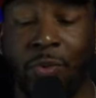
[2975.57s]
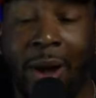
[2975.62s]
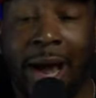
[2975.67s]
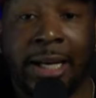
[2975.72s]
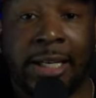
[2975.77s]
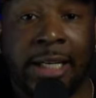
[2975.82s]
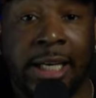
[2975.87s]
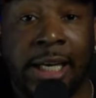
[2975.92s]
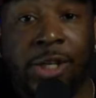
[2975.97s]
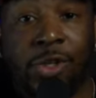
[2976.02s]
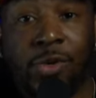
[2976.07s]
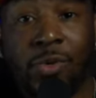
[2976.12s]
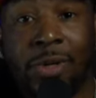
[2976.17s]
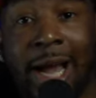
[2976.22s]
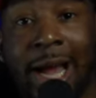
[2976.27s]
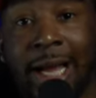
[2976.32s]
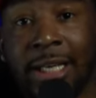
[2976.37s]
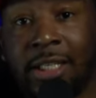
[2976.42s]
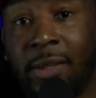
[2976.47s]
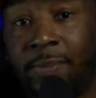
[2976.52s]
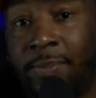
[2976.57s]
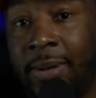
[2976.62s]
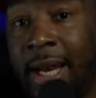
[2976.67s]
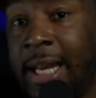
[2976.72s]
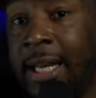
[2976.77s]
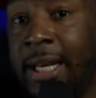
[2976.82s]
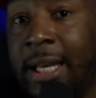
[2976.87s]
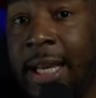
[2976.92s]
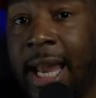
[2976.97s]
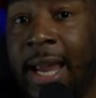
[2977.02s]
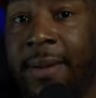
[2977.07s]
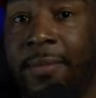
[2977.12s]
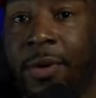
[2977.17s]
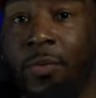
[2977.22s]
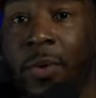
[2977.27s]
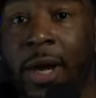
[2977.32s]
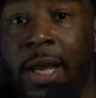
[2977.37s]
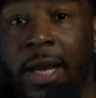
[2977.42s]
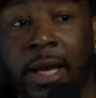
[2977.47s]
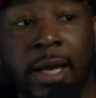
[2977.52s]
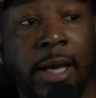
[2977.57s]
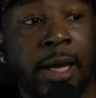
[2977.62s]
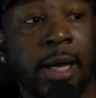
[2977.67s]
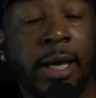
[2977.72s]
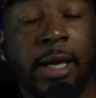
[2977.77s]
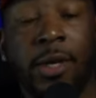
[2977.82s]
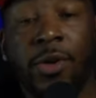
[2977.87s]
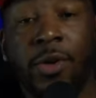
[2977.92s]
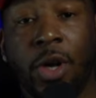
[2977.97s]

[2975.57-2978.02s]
That's why I teach you guys to play the game the way that,